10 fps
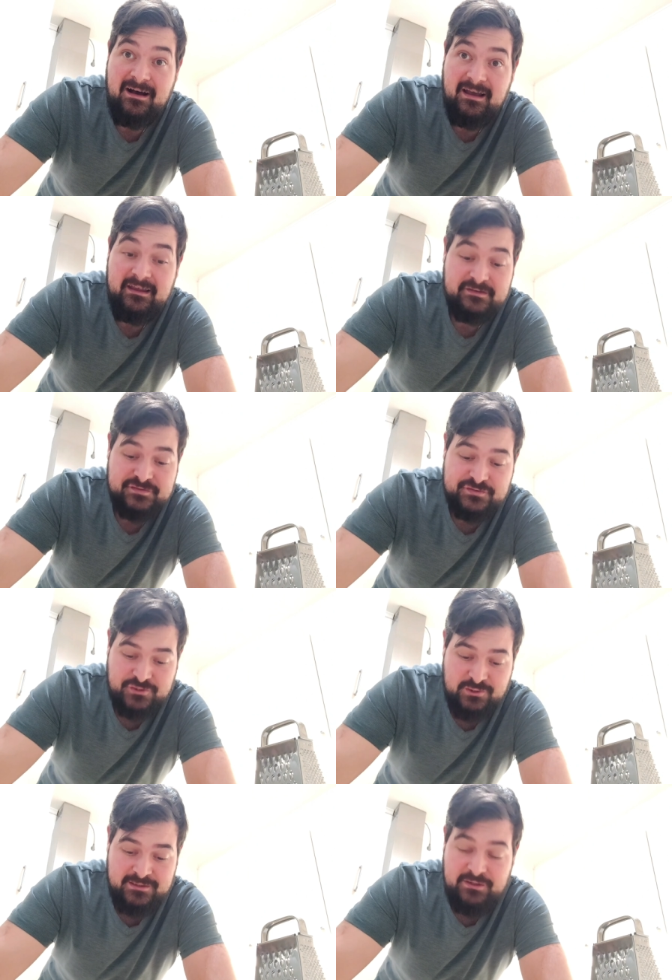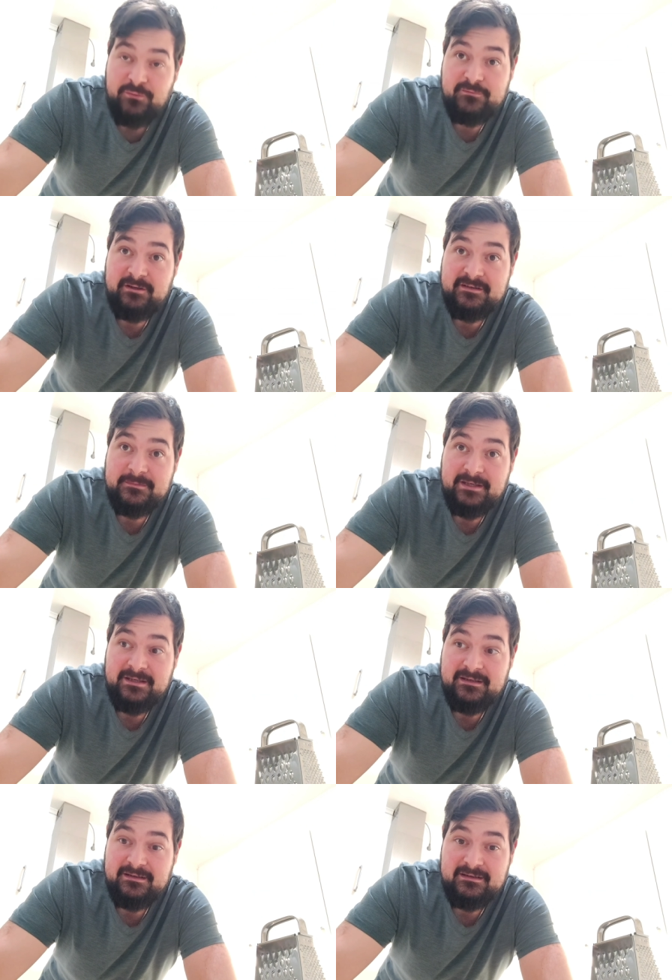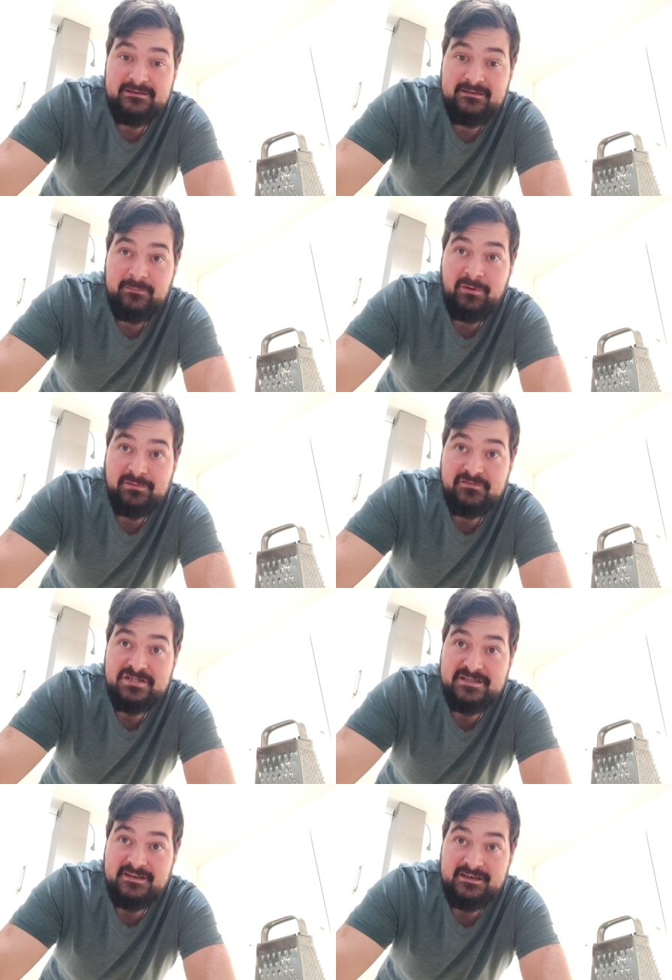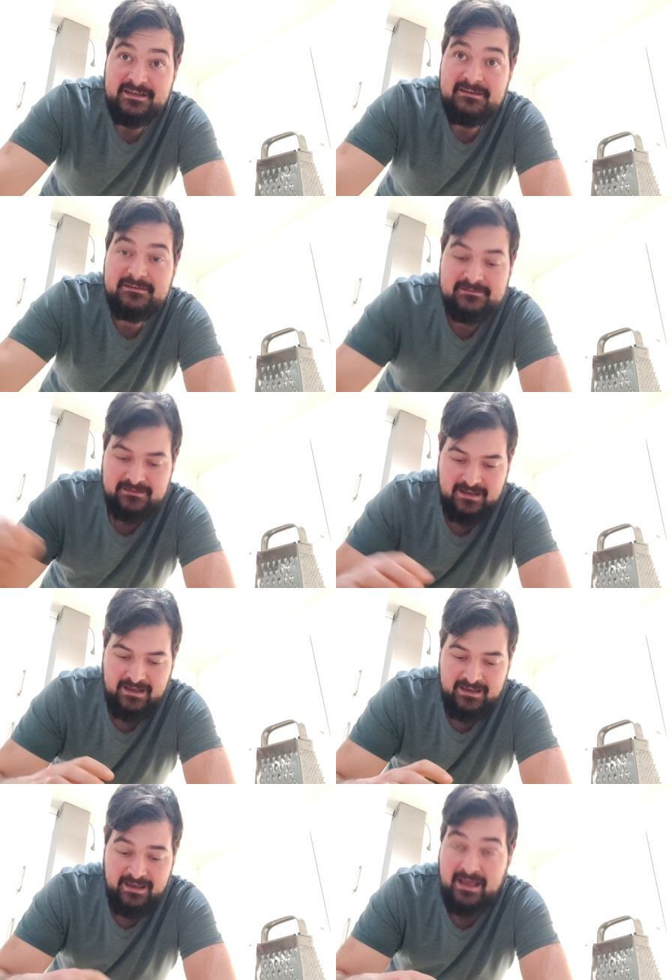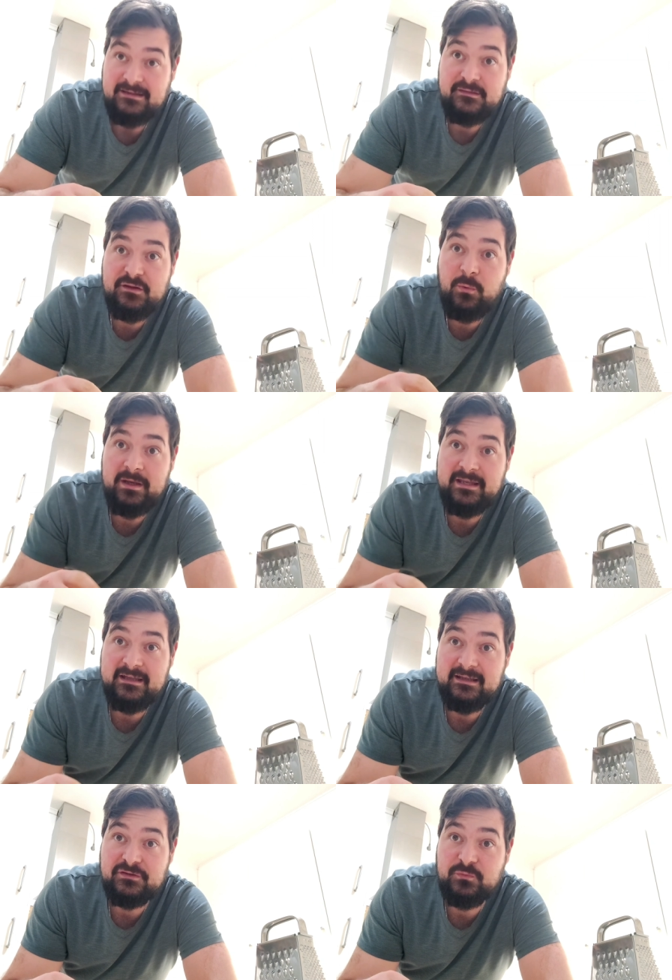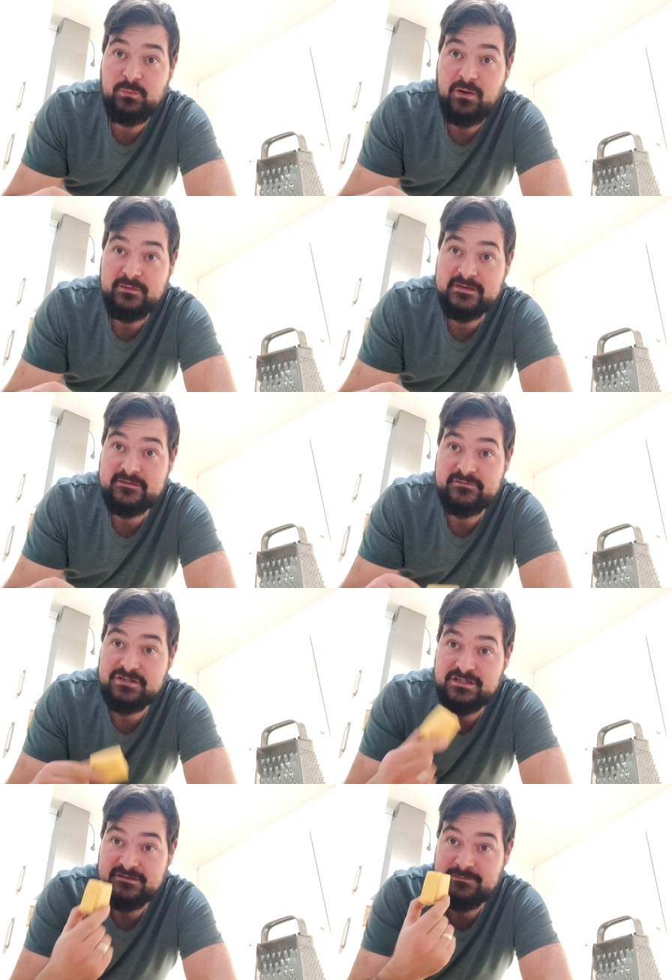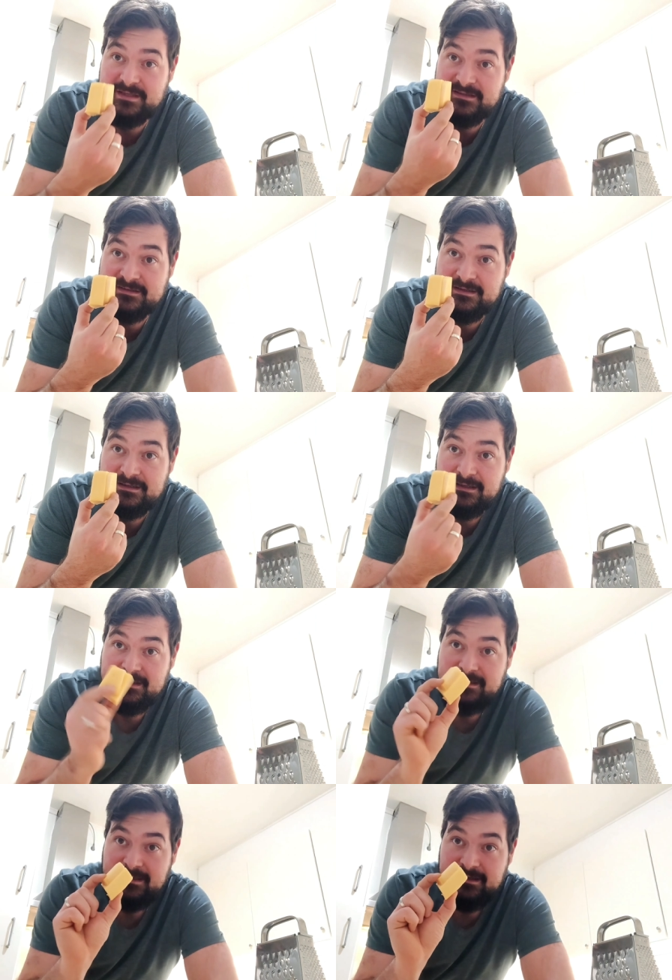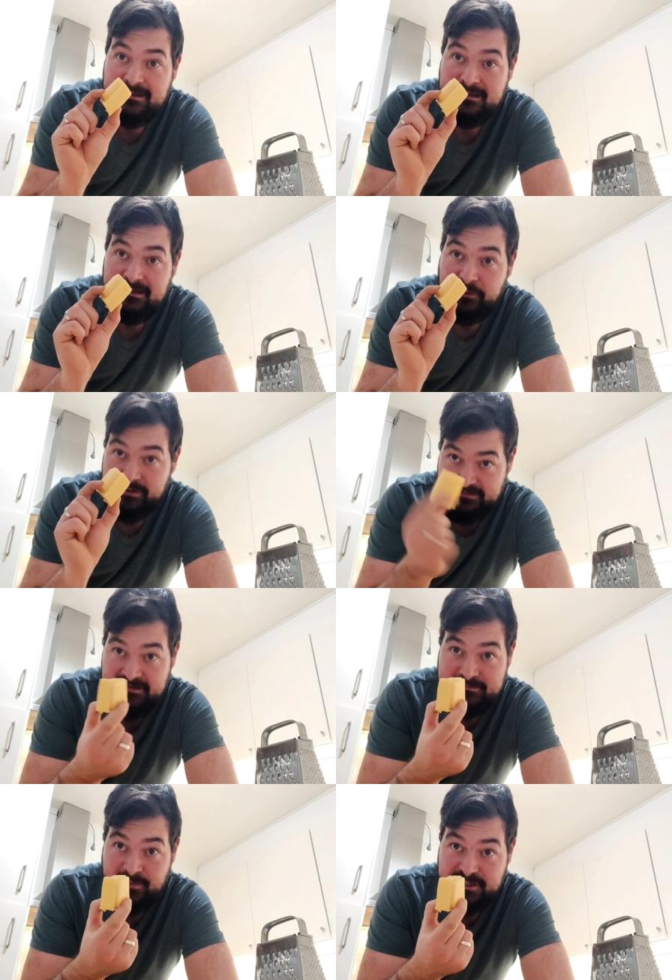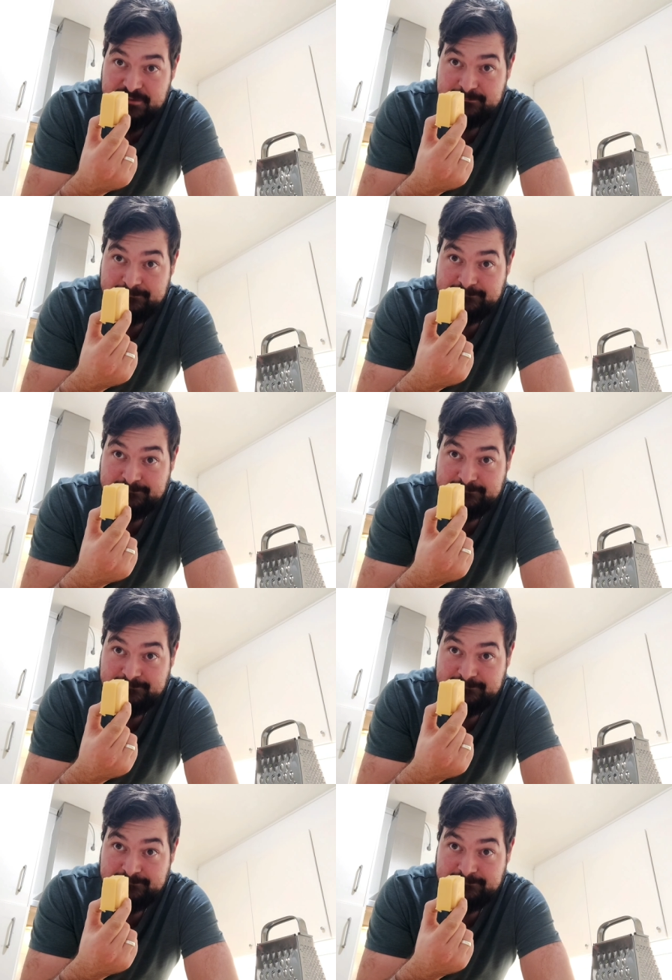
I strongly overestimated the amount of cheese I need. I had no idea that 2 ounces of cheese means literally this much.